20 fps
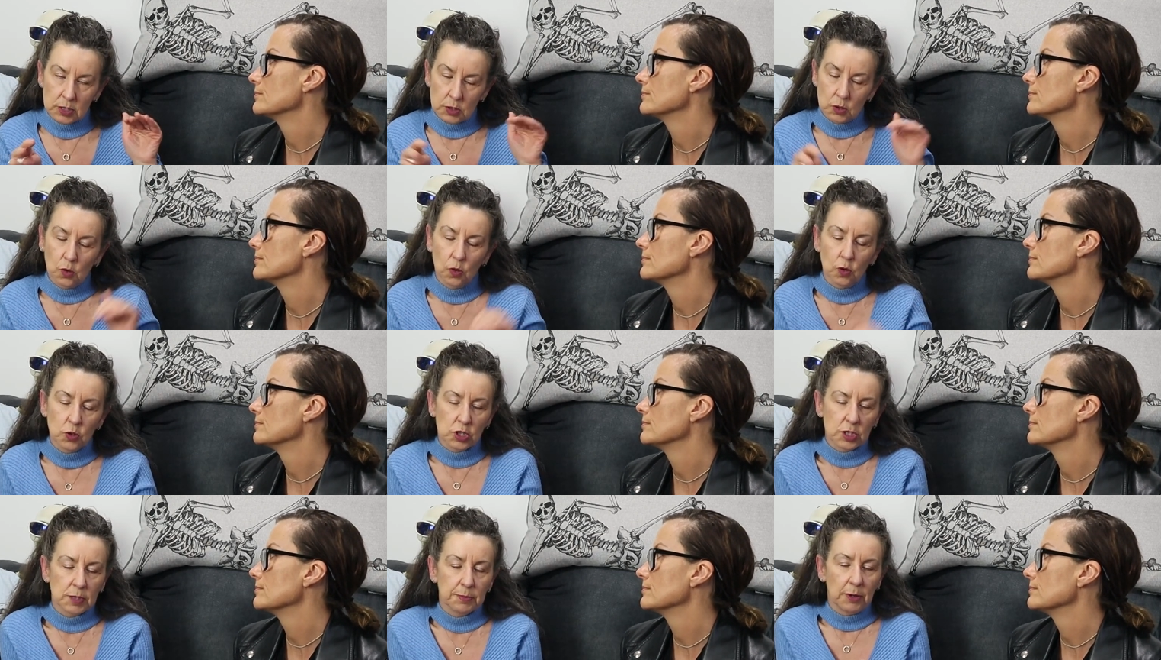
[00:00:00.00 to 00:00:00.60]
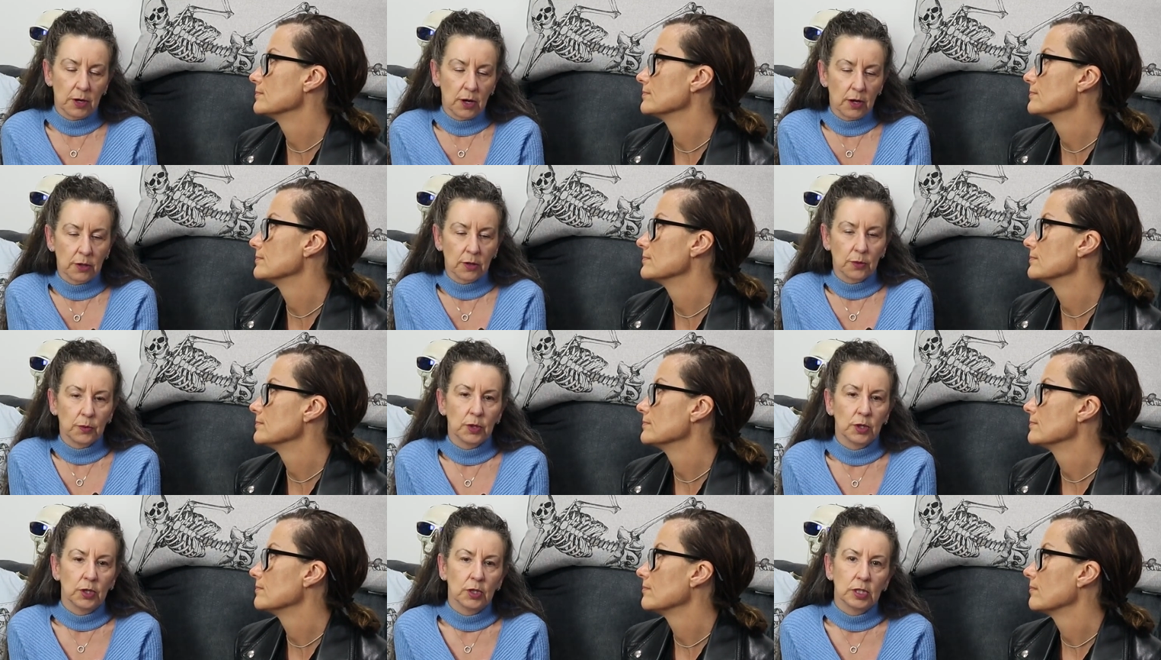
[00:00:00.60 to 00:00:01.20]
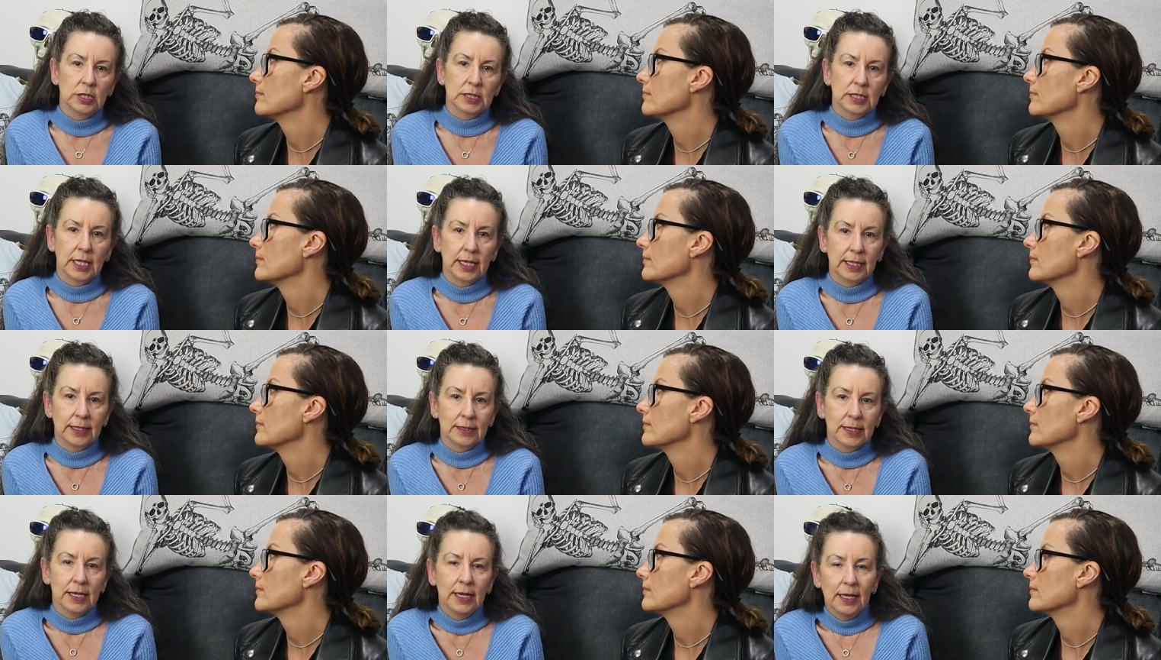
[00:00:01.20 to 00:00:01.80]
Speaker 1: It's a gorgeous part of the world,
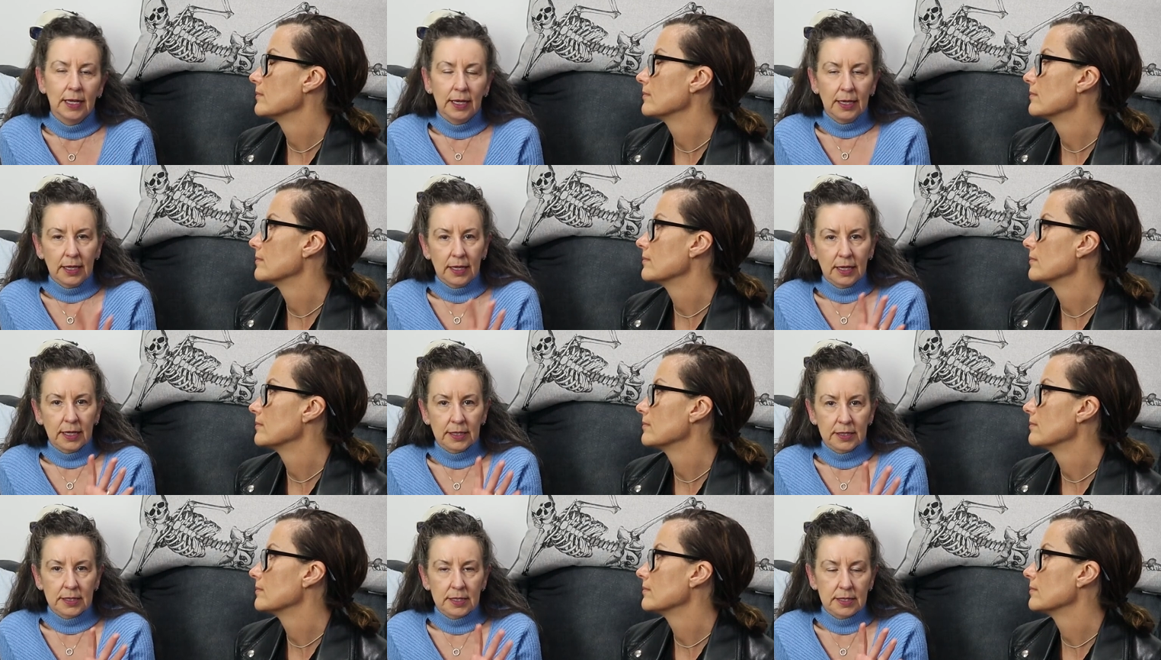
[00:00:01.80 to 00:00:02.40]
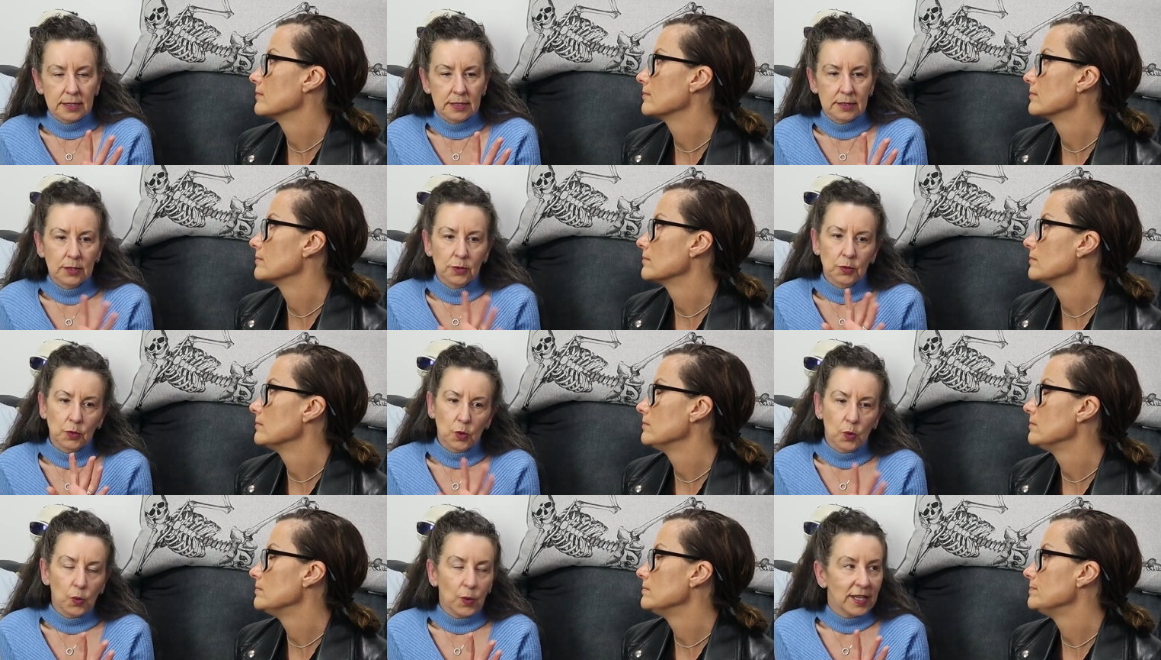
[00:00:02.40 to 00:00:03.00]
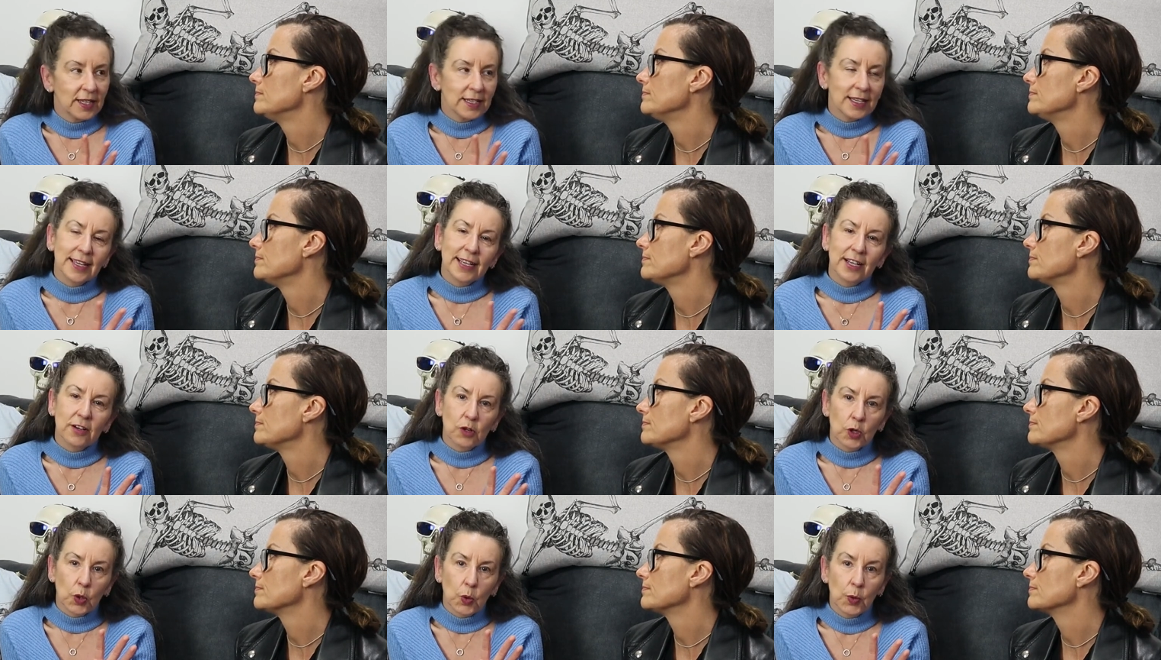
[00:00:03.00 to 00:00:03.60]
and it's you know winter
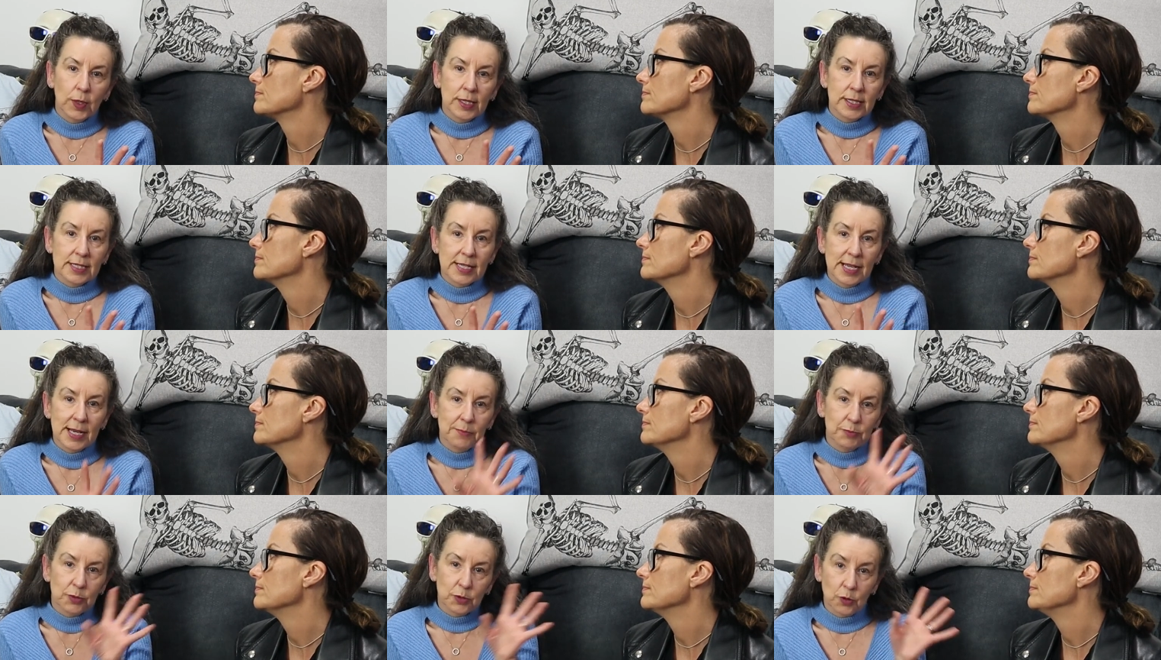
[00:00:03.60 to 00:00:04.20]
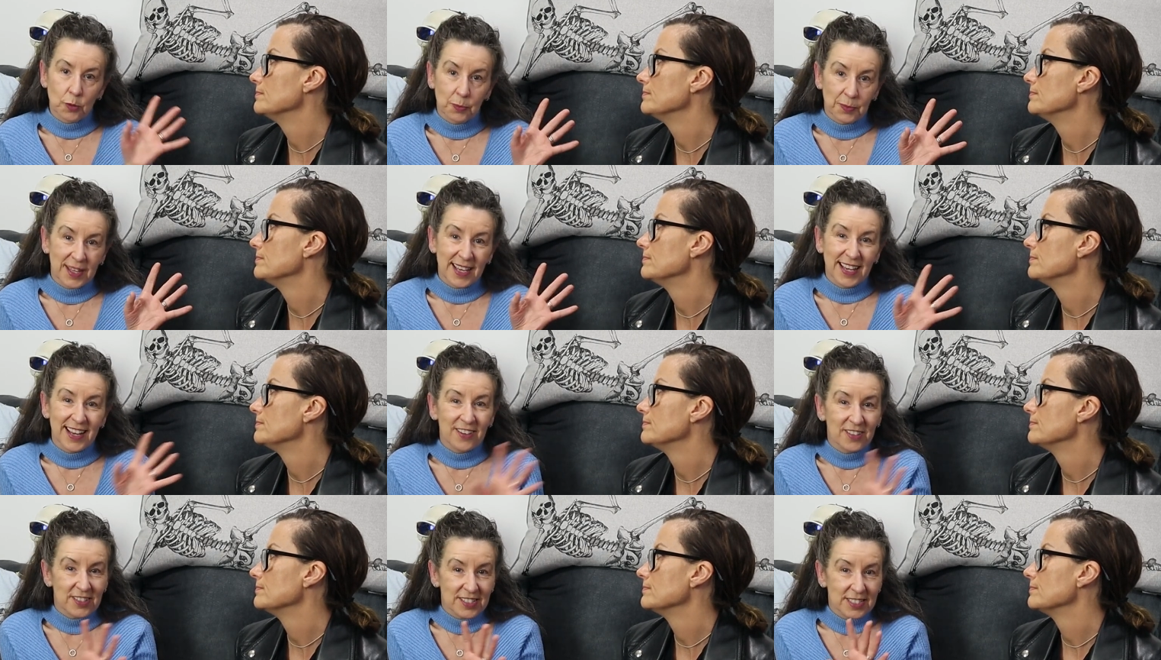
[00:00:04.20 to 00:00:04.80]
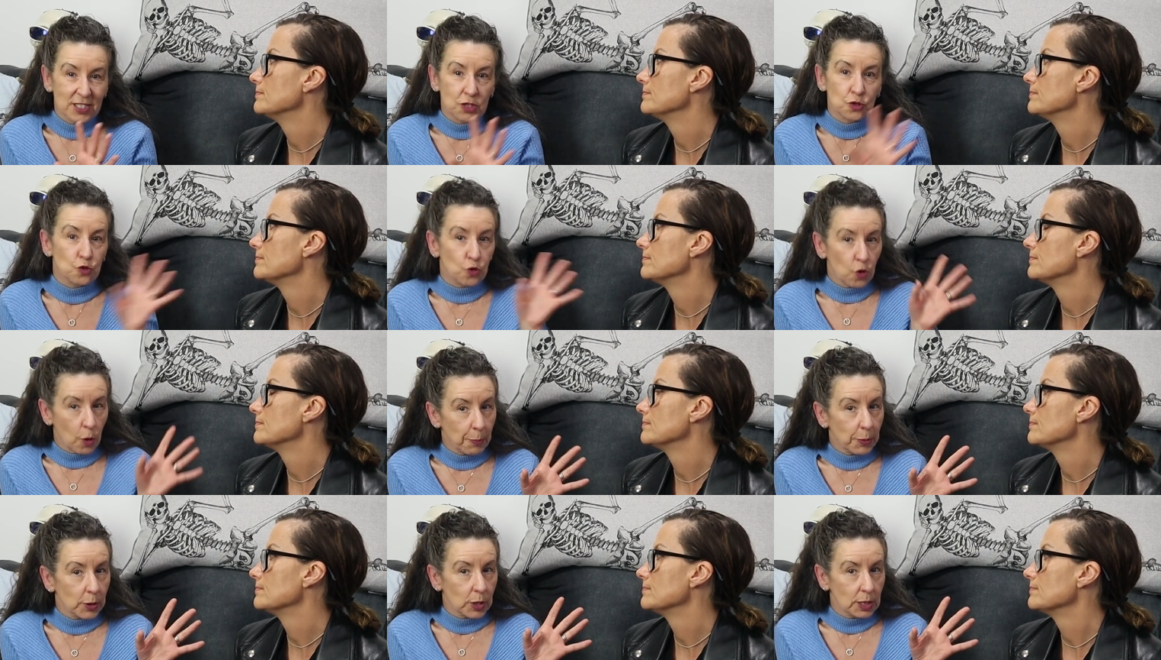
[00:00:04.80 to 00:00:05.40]
here in Queensland, but up there it's
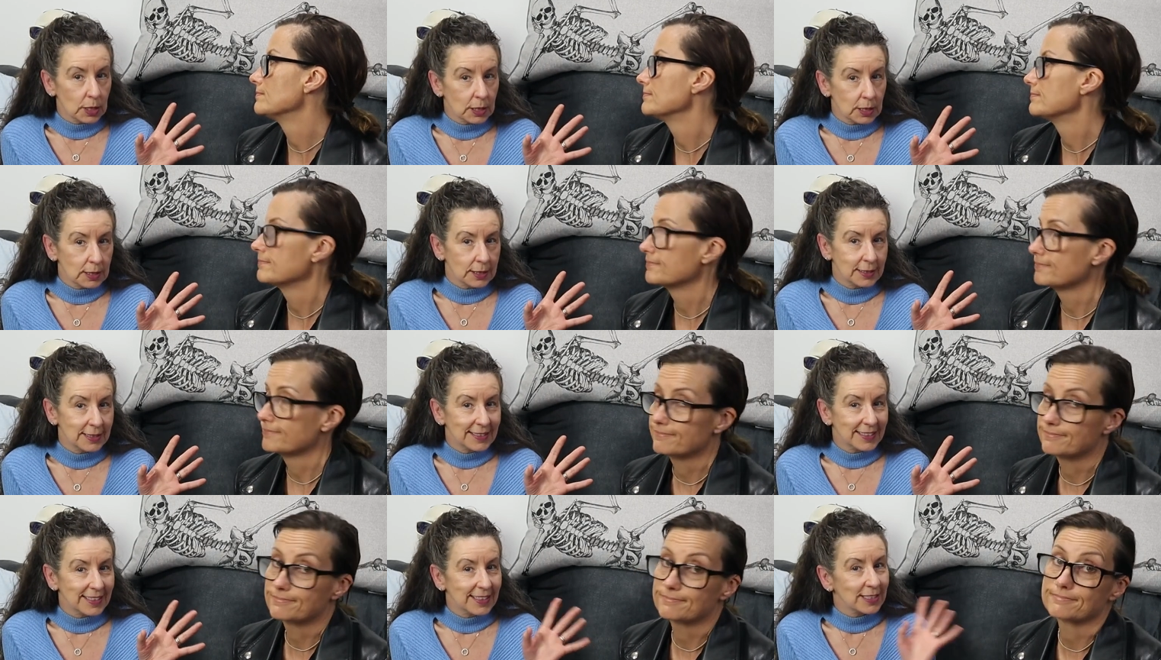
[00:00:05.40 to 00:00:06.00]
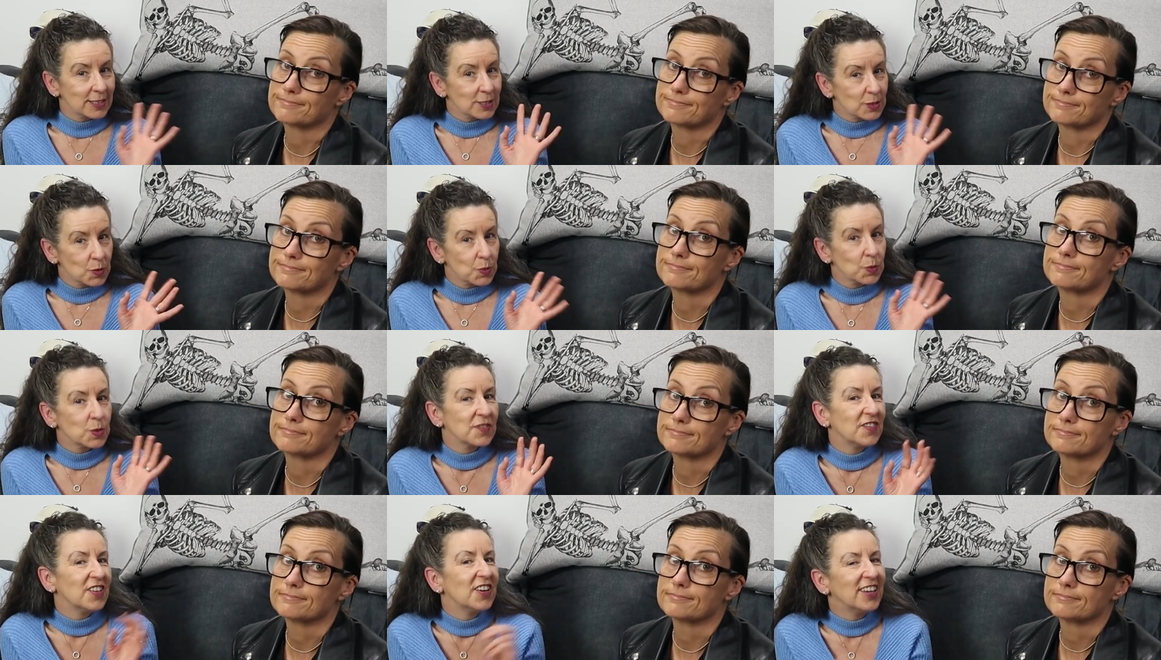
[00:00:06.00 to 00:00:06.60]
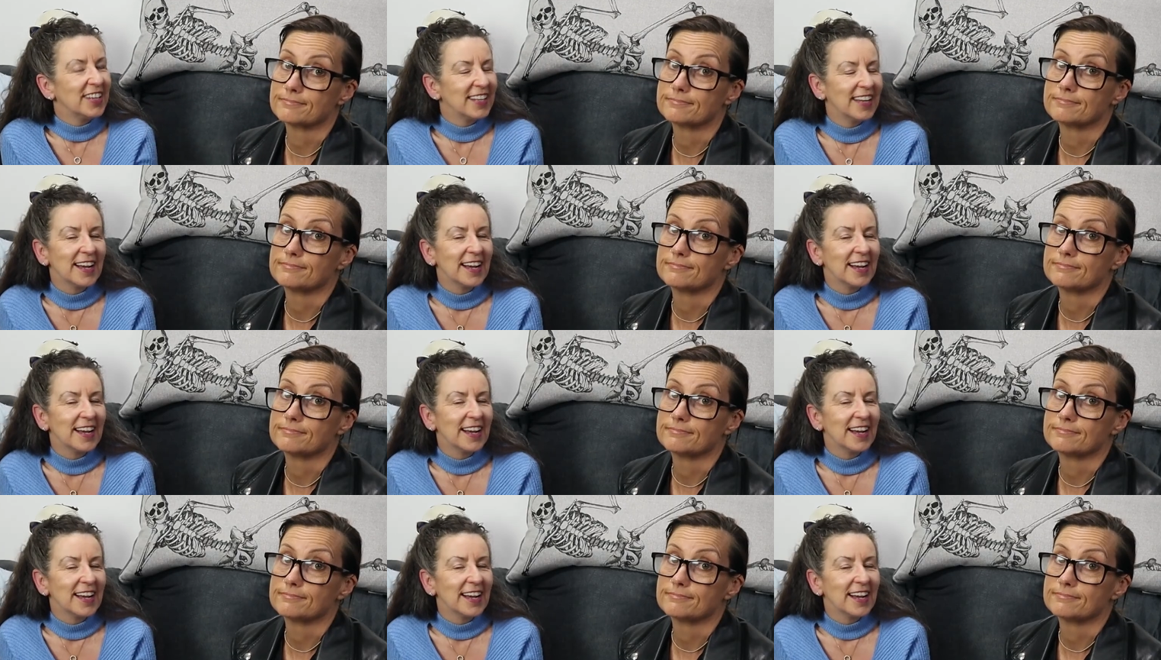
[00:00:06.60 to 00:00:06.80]
tropical. So it was very